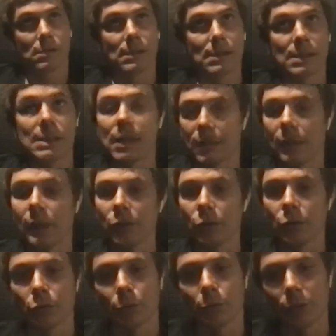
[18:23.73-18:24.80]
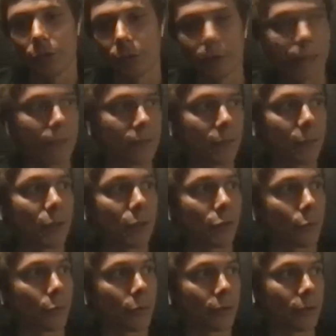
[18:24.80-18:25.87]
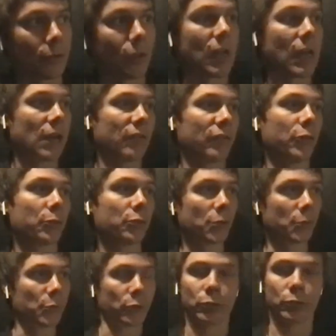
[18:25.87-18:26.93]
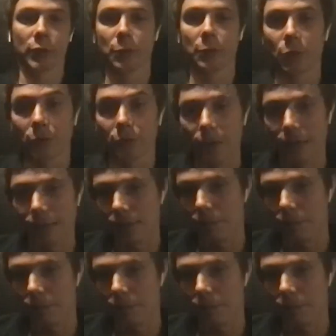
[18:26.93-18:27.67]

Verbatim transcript: It, yeah, it used to be the case because we did not have the proper tooling, but last